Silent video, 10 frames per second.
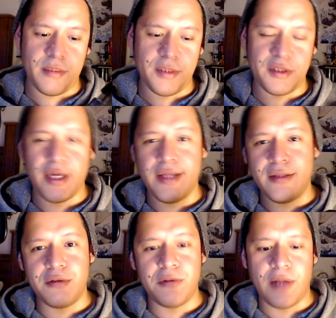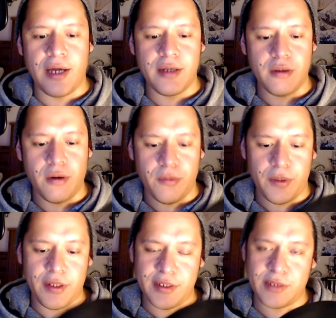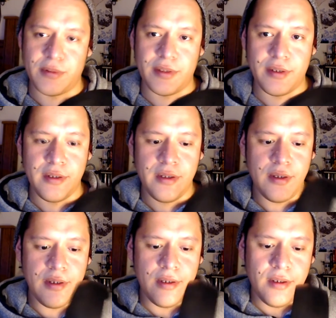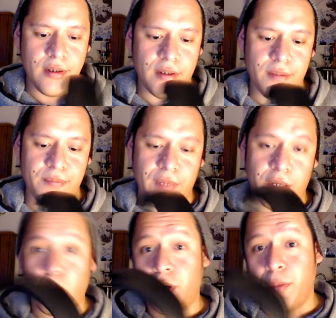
but you can't do that with this one. I don't want to buy